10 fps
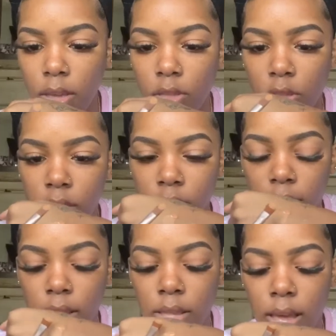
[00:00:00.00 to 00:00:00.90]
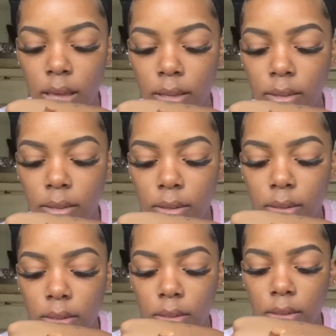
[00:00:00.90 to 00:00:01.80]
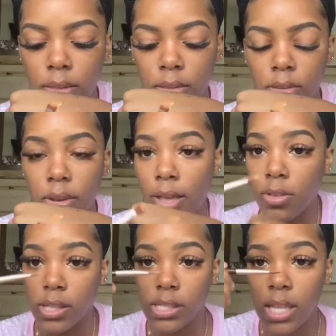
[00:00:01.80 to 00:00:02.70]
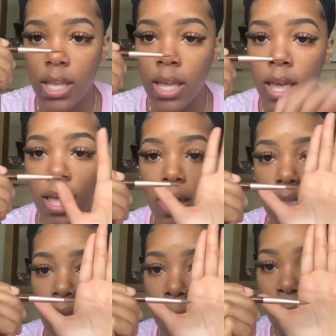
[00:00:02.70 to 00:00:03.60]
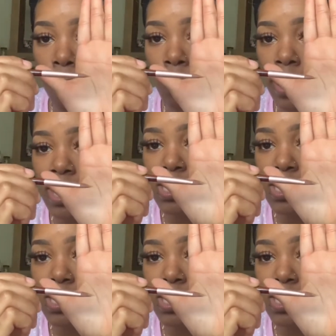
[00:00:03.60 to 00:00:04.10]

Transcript: Just like that. So now you can see that bad boy is